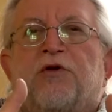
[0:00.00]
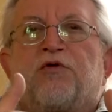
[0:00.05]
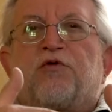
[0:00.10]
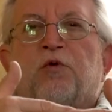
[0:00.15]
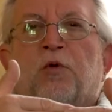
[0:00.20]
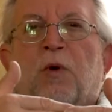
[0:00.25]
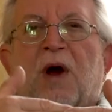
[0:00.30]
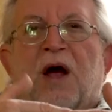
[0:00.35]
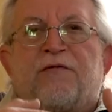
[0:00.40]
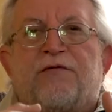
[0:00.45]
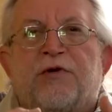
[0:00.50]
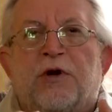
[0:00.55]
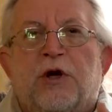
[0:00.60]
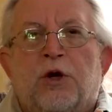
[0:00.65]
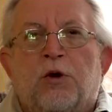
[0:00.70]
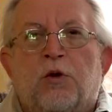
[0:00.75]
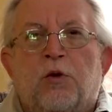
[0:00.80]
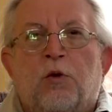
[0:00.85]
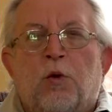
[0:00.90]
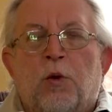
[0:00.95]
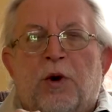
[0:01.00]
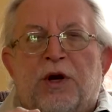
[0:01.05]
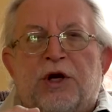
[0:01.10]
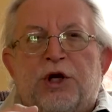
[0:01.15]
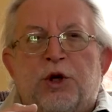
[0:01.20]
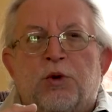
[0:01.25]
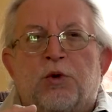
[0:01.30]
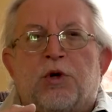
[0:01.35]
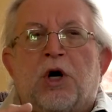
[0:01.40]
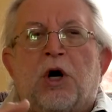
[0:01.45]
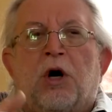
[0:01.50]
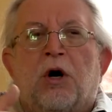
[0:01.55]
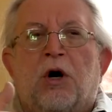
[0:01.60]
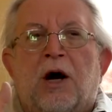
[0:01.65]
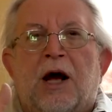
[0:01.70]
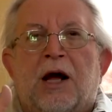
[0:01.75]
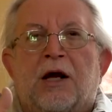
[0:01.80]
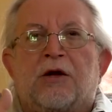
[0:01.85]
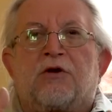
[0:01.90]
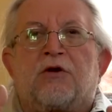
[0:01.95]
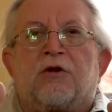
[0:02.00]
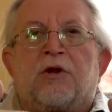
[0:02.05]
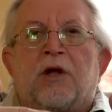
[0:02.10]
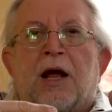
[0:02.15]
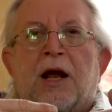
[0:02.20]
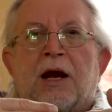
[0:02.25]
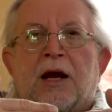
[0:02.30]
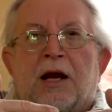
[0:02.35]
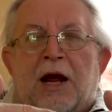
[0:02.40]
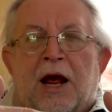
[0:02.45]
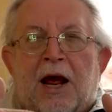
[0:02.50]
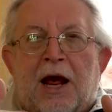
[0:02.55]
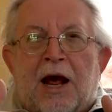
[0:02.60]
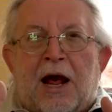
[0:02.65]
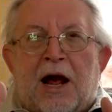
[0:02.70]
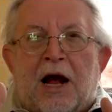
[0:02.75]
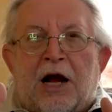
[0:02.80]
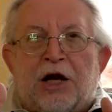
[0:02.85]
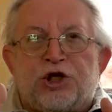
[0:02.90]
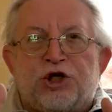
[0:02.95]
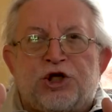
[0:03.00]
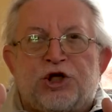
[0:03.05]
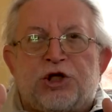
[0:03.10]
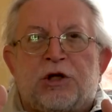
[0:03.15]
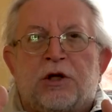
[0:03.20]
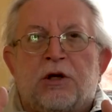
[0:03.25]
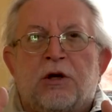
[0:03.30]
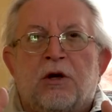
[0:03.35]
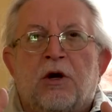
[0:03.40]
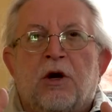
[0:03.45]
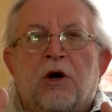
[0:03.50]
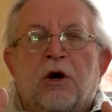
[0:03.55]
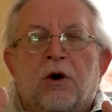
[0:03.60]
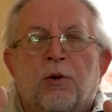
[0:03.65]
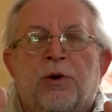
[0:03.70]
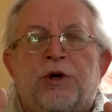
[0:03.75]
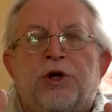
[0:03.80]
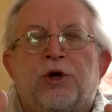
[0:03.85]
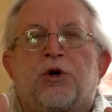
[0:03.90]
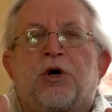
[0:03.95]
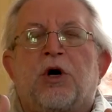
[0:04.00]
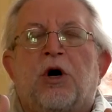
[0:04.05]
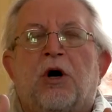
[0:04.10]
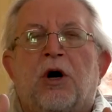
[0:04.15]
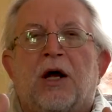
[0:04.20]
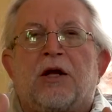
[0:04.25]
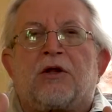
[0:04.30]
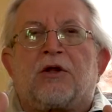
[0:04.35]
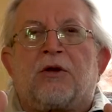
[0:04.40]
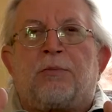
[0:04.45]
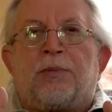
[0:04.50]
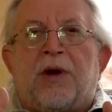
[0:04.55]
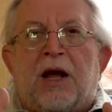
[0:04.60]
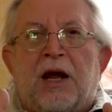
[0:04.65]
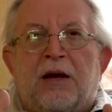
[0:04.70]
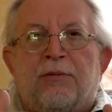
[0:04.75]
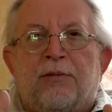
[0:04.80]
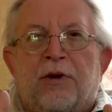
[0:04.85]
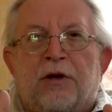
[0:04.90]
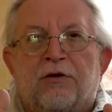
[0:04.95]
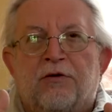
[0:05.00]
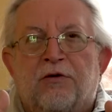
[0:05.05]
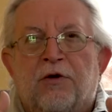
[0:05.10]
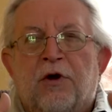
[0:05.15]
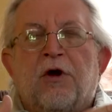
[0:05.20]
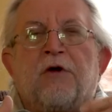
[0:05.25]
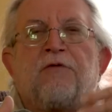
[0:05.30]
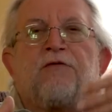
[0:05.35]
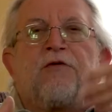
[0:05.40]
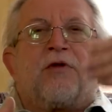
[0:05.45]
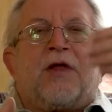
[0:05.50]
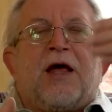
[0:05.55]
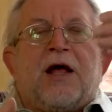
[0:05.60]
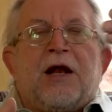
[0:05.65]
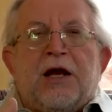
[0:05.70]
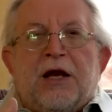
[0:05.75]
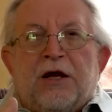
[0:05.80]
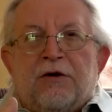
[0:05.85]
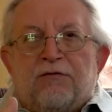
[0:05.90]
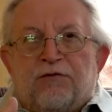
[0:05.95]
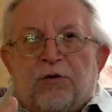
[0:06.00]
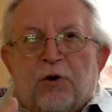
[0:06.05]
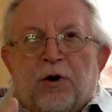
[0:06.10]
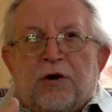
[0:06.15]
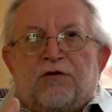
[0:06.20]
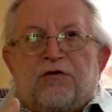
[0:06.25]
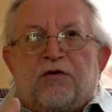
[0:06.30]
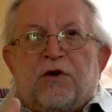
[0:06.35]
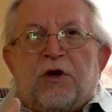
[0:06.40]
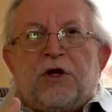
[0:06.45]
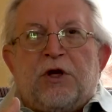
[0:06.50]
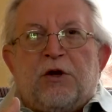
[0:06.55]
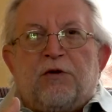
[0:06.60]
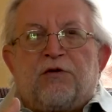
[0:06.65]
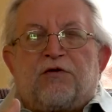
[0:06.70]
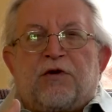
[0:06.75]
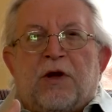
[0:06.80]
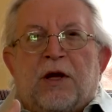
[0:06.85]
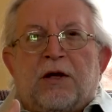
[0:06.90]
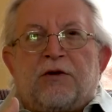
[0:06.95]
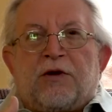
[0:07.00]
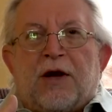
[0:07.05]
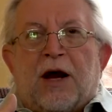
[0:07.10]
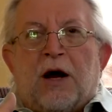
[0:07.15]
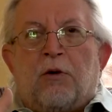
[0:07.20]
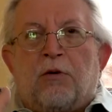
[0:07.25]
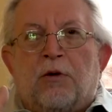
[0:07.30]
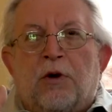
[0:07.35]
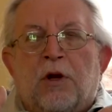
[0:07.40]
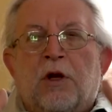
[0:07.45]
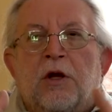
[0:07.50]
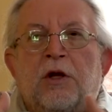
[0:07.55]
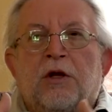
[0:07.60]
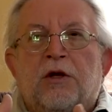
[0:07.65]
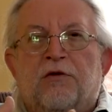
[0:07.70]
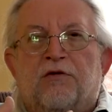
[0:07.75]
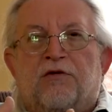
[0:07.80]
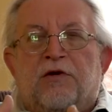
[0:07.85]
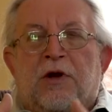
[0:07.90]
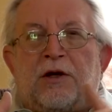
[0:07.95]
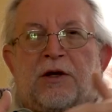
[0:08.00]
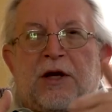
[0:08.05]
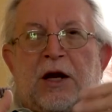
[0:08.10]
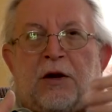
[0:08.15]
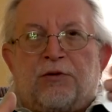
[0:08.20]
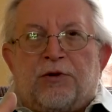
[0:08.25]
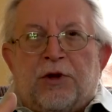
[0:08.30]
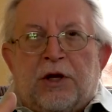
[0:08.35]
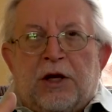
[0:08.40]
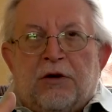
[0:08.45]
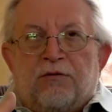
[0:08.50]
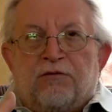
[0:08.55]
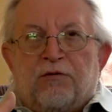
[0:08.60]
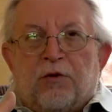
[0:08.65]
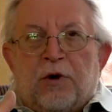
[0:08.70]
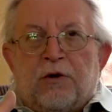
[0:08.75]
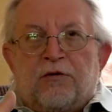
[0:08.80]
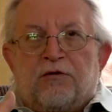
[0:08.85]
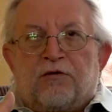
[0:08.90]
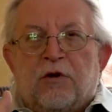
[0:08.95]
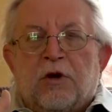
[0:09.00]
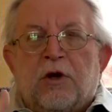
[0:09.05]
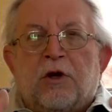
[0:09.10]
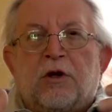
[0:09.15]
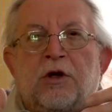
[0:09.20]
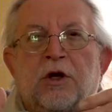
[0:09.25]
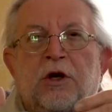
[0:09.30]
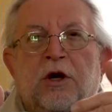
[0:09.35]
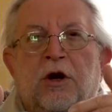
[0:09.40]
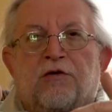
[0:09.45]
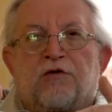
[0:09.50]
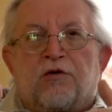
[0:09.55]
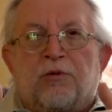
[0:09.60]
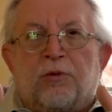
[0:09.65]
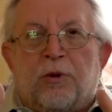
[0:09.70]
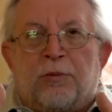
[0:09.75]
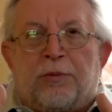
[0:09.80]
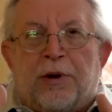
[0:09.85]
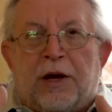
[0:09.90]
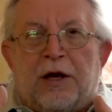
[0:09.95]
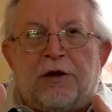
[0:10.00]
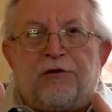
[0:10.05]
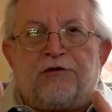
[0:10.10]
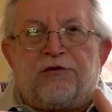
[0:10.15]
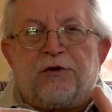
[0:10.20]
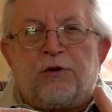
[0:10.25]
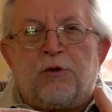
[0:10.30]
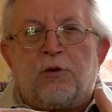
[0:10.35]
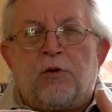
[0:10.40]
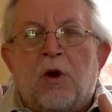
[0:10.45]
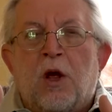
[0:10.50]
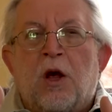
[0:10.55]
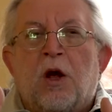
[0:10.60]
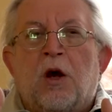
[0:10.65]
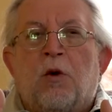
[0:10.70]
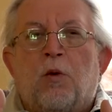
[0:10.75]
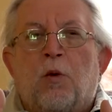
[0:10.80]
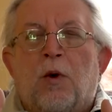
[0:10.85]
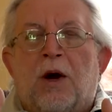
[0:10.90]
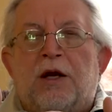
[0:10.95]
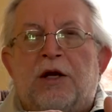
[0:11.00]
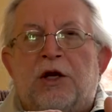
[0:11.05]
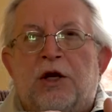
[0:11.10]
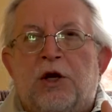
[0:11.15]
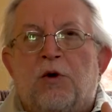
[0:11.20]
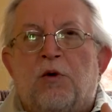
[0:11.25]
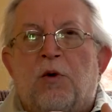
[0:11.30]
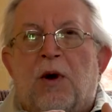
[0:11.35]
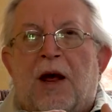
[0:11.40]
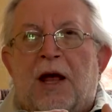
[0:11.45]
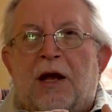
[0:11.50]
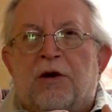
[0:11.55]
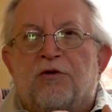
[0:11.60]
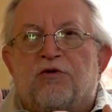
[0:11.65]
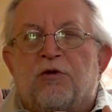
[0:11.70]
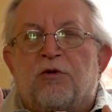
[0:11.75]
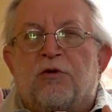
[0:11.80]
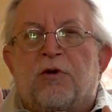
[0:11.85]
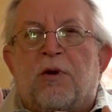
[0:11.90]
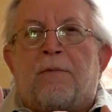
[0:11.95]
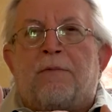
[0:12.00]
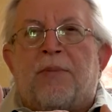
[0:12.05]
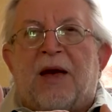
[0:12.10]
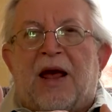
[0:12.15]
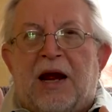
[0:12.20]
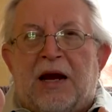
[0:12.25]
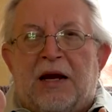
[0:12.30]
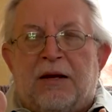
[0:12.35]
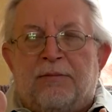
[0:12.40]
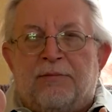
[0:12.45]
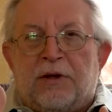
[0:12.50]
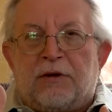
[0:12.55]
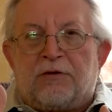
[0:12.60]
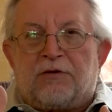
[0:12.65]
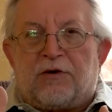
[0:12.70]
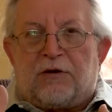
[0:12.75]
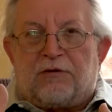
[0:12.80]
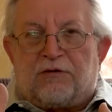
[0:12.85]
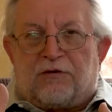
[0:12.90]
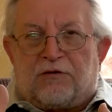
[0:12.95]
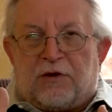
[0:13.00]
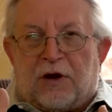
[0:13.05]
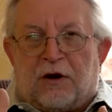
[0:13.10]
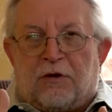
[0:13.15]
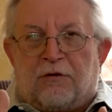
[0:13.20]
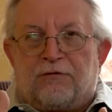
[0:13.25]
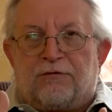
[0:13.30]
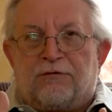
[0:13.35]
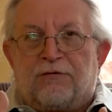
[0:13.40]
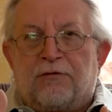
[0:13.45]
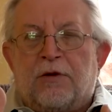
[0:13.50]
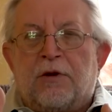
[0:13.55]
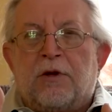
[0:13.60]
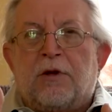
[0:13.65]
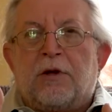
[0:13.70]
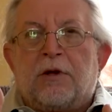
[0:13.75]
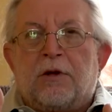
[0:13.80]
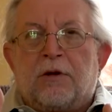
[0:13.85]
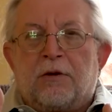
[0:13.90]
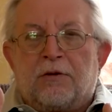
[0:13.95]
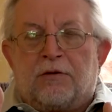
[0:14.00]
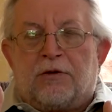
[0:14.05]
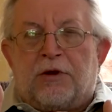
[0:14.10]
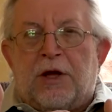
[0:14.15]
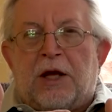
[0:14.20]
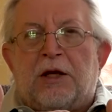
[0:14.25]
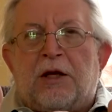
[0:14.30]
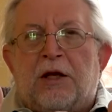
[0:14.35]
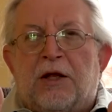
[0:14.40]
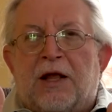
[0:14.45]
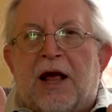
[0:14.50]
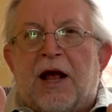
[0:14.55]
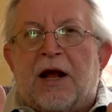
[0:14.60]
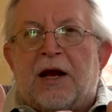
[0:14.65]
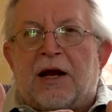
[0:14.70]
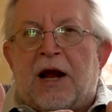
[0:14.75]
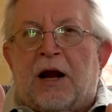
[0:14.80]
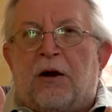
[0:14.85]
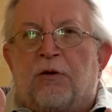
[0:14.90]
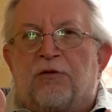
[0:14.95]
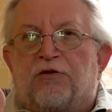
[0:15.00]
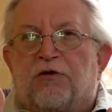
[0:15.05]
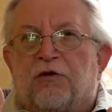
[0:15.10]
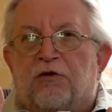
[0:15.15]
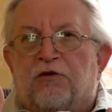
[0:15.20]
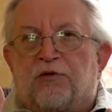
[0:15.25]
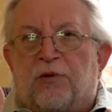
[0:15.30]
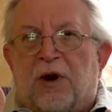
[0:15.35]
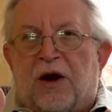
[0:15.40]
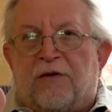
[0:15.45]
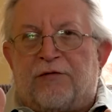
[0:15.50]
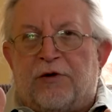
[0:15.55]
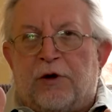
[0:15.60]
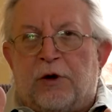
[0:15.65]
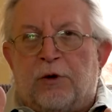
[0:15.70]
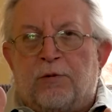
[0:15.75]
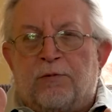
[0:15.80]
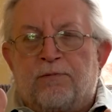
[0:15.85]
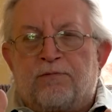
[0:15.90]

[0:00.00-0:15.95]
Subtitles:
revenue when you collect that cash or when you collect the payment for that invoice that you sent out. You sent out the invoice, the customer pays you. When you enter the payment itself, then that counts as revenue.